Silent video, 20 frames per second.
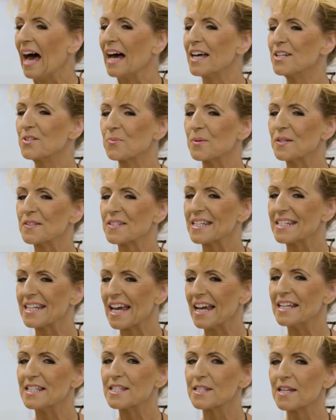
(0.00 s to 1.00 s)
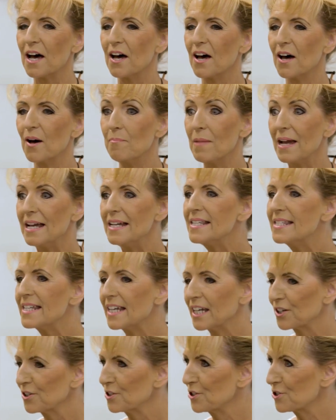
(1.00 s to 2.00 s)
And with today's uh,
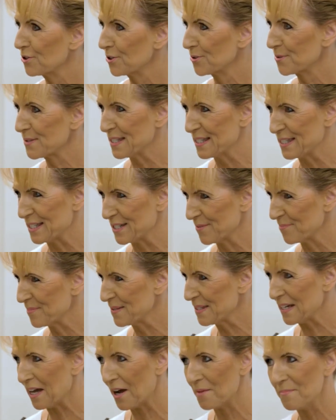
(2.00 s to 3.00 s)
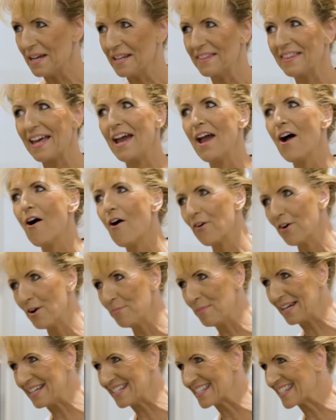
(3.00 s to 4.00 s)
amazing control systems, and I mean yeah. they are
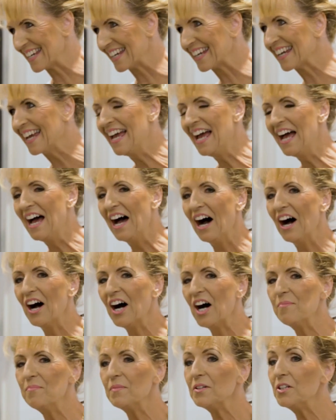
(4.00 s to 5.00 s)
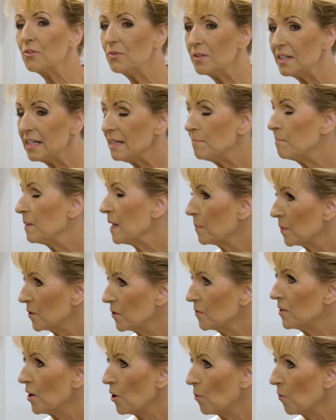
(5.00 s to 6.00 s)
amazing, um, you need people
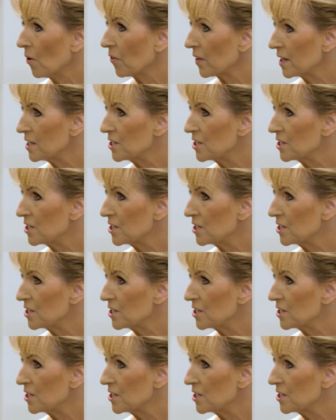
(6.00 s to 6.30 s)
who know what they're